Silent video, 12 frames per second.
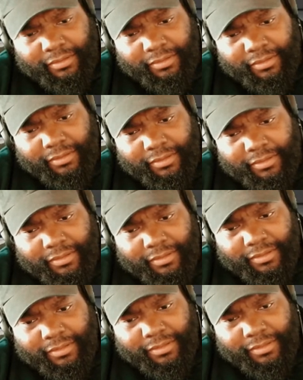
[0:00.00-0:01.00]

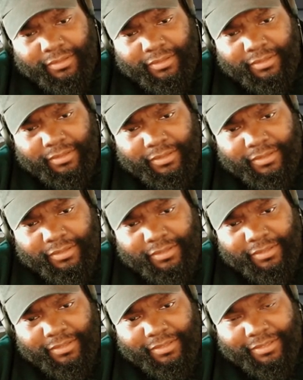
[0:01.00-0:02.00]

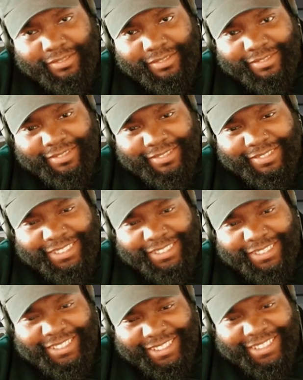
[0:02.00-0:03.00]

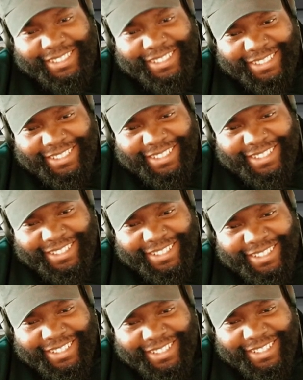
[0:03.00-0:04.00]

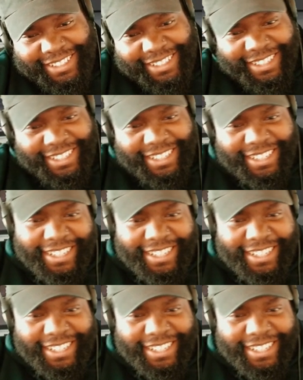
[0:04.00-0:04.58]
The person shown says nothing.